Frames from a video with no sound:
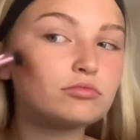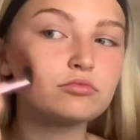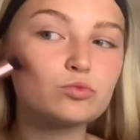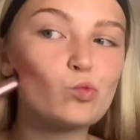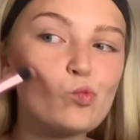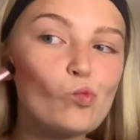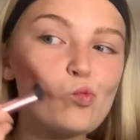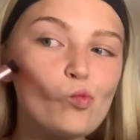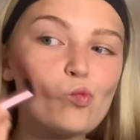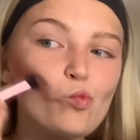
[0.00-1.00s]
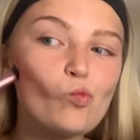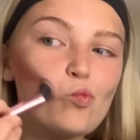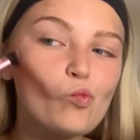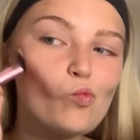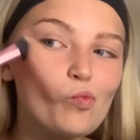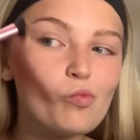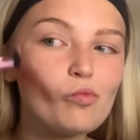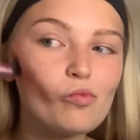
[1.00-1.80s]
No one is speaking in this clip.